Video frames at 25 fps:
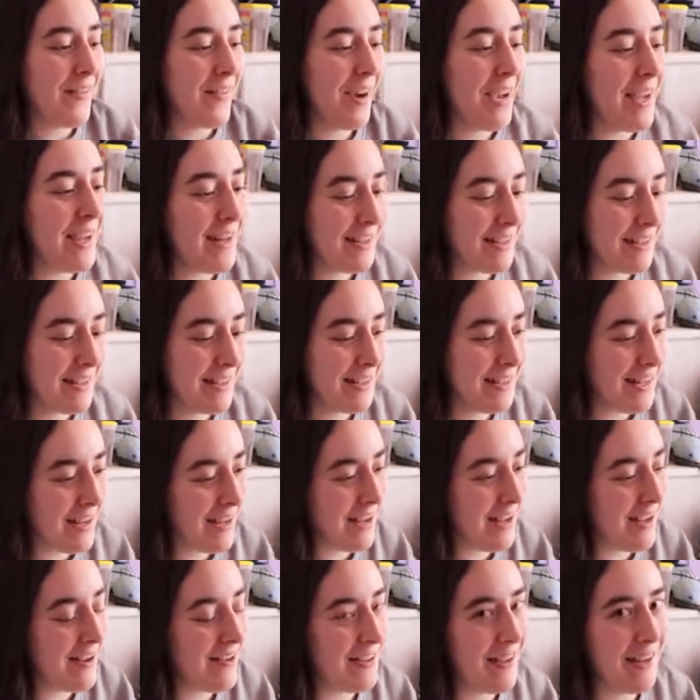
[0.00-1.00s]
wait to
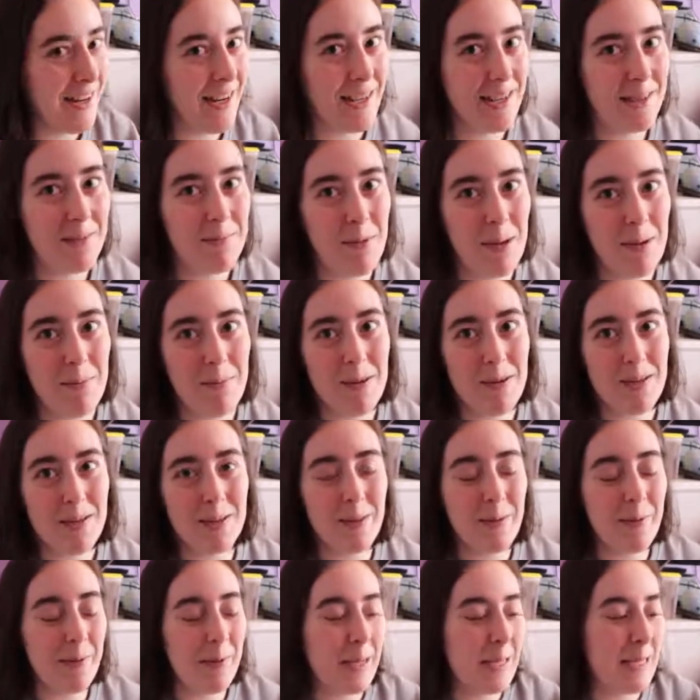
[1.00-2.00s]
see who the next baby
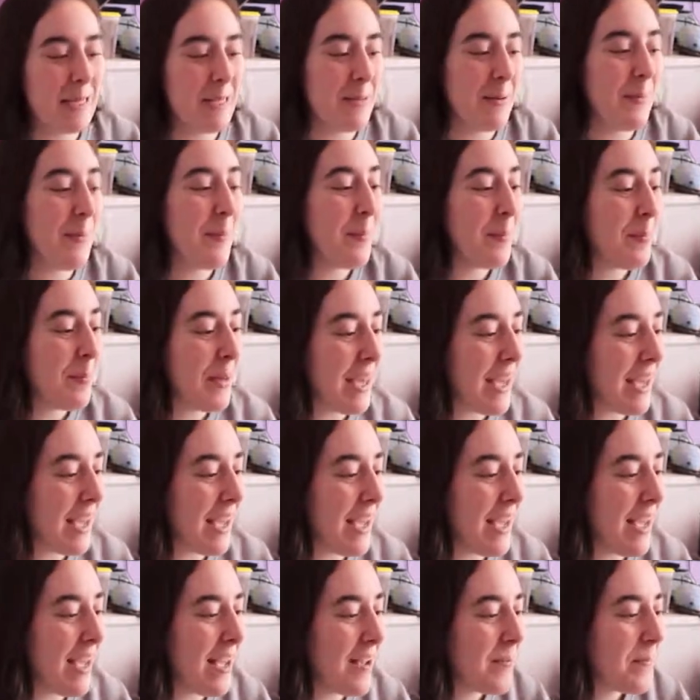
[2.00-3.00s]
is going to
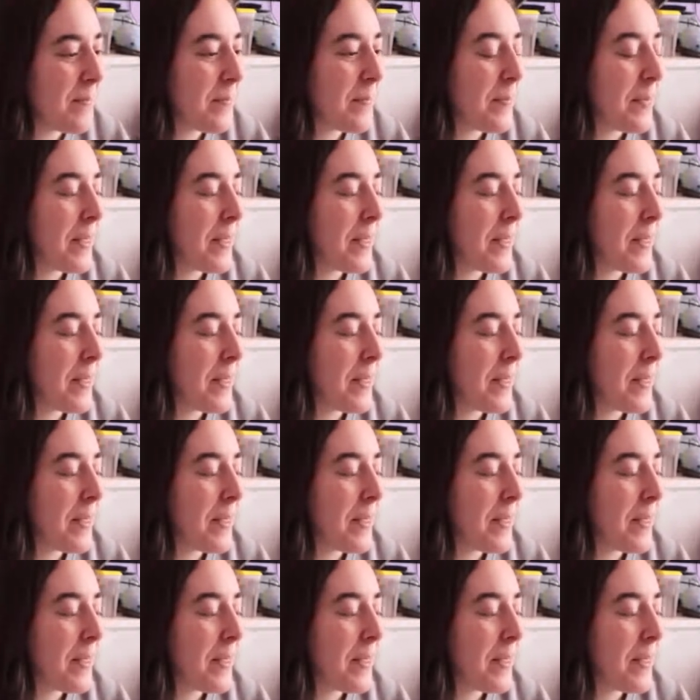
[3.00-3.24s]
be.